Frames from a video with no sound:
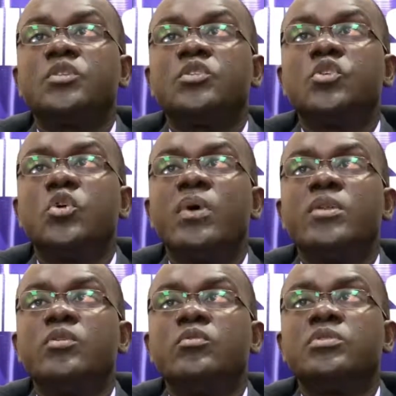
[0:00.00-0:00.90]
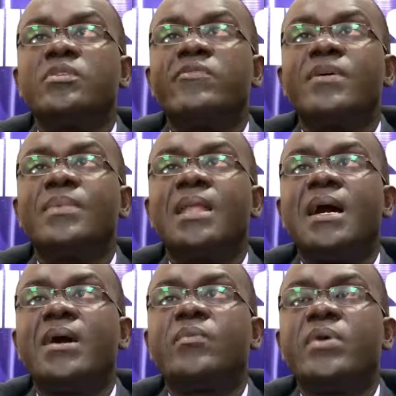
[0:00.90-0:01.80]
So, when you use the
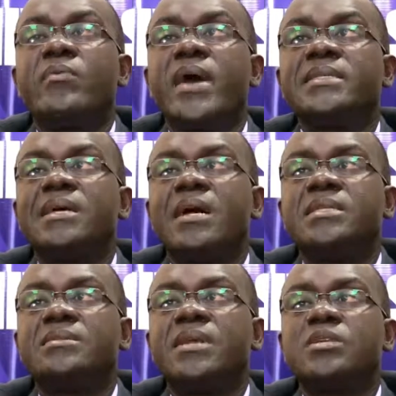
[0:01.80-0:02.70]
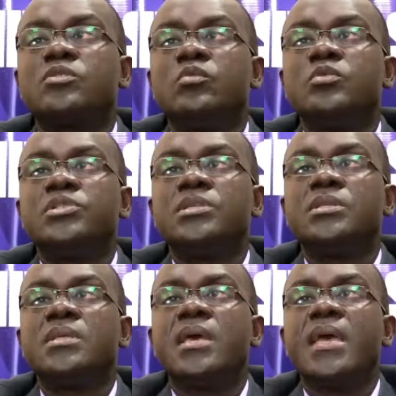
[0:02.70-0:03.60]
formula, we write our general
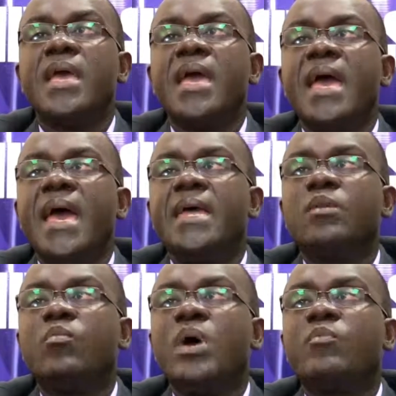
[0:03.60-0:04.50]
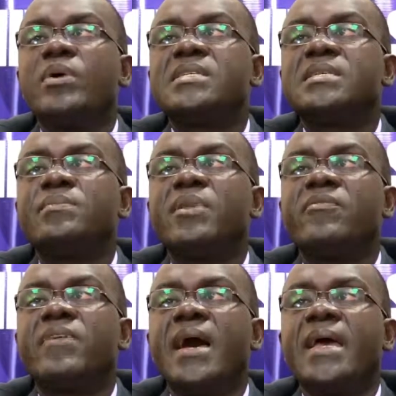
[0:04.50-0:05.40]
solution, and when we
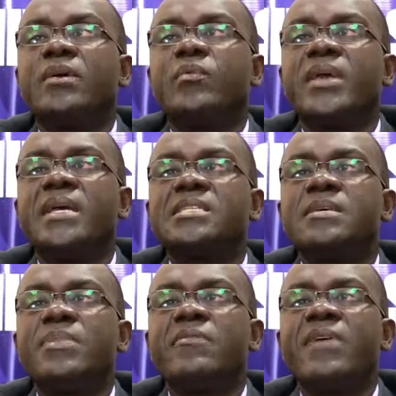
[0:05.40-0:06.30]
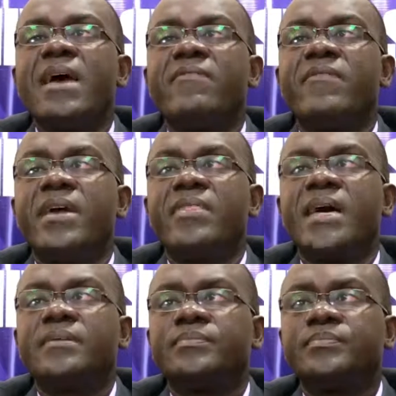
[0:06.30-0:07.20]
simplify, we can simplify further,